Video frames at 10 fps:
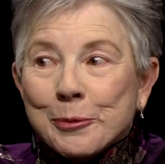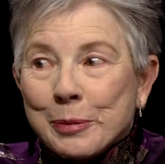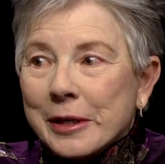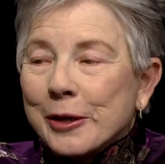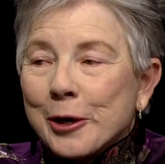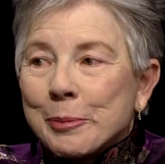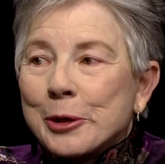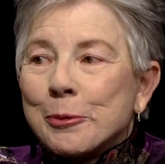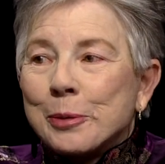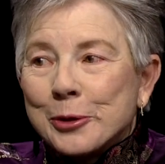it'd be an
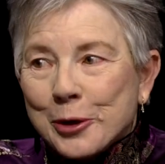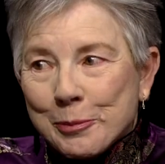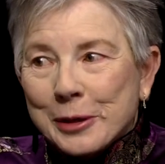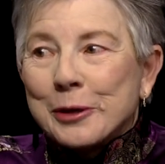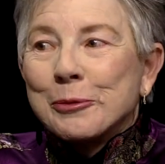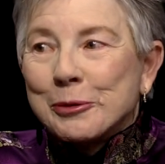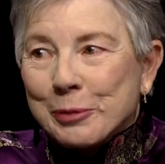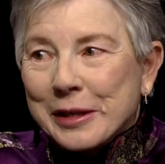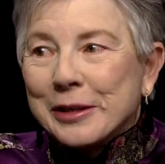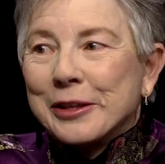uphill pull, but it would
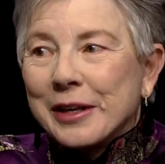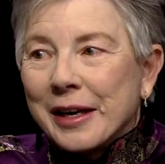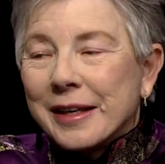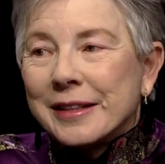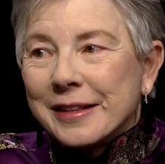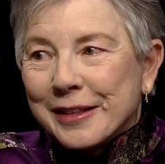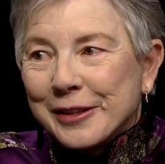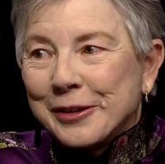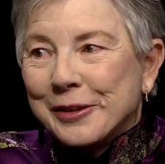be a good idea.